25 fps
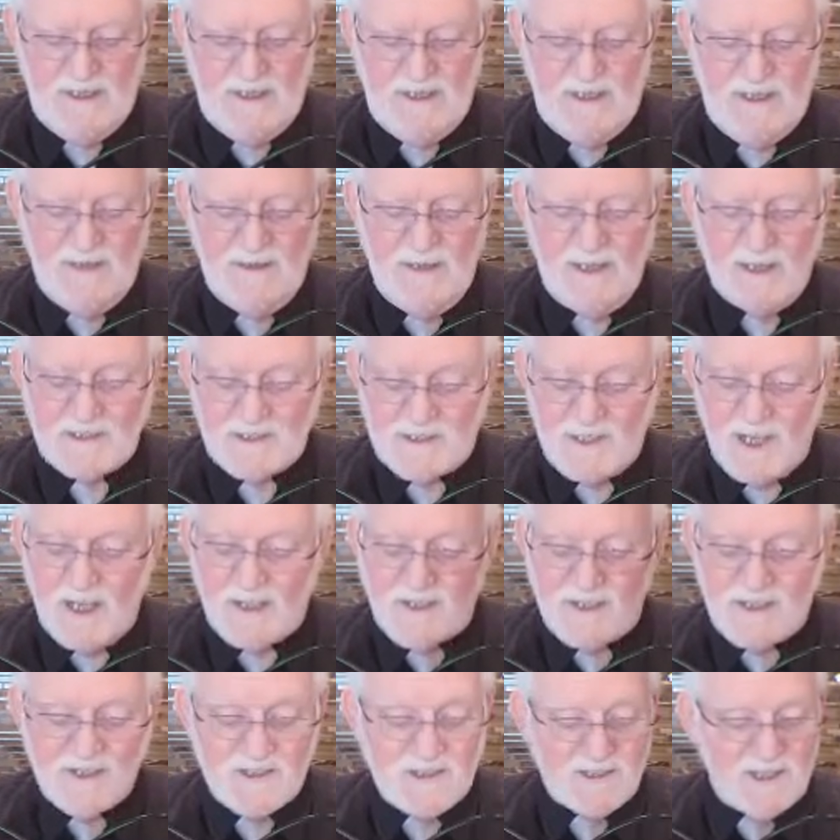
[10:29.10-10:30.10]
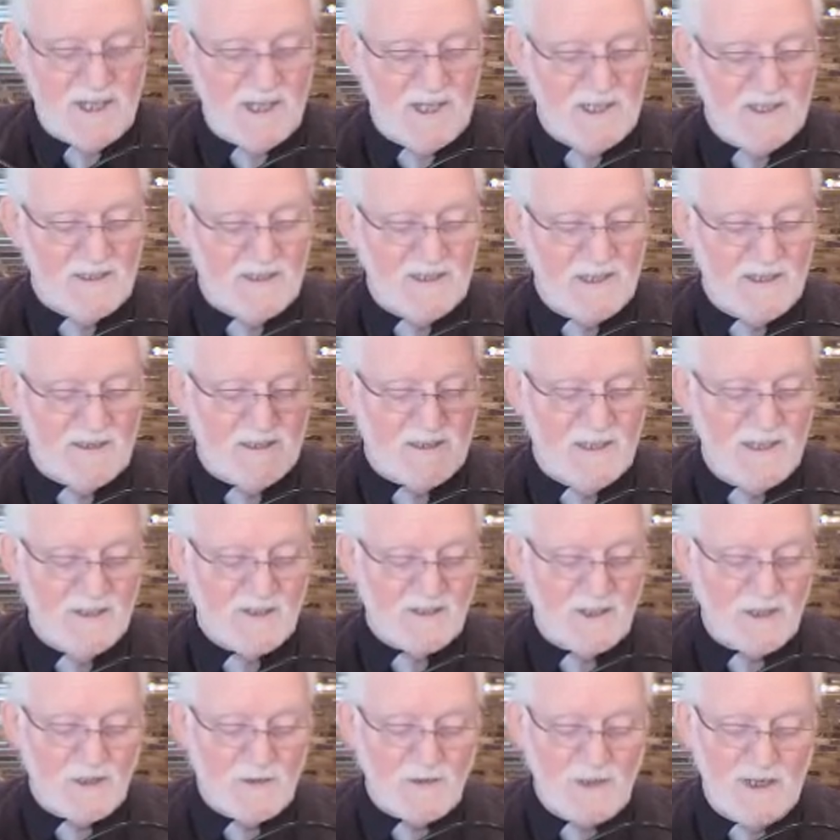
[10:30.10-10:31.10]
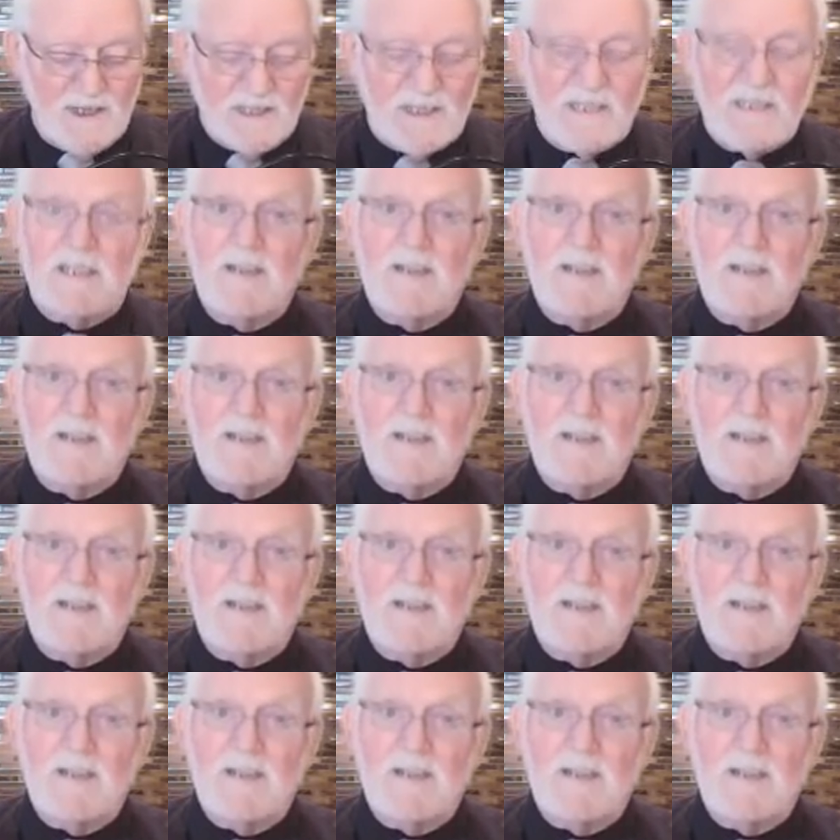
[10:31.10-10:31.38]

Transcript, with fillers: And that's not to say that there's a great